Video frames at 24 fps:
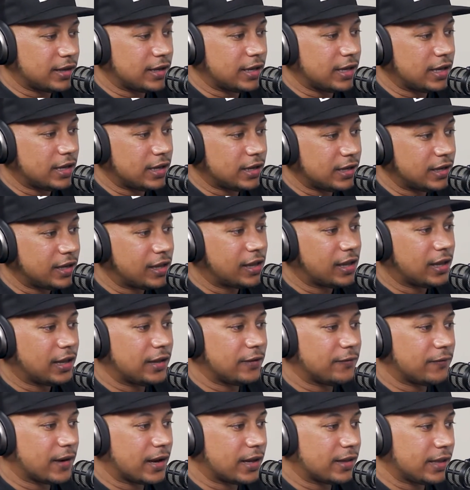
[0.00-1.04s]
He
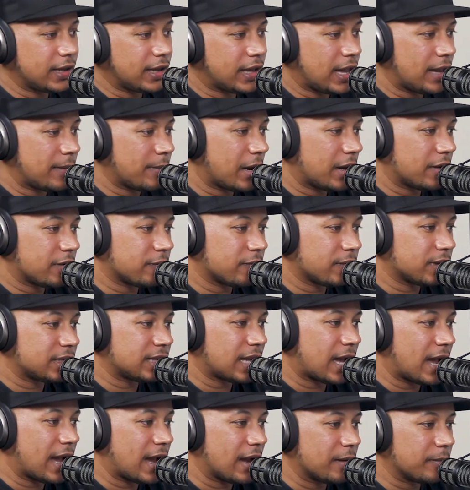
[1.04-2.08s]
finally came out of
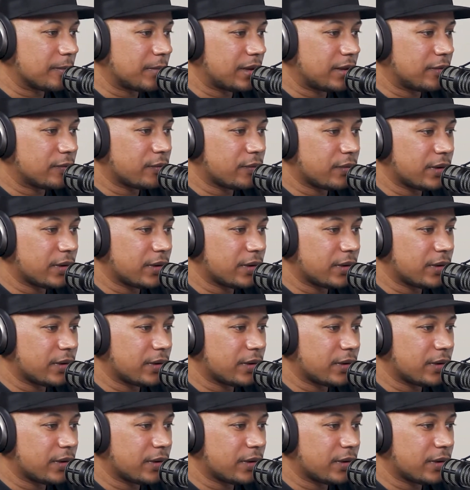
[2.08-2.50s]
retirement,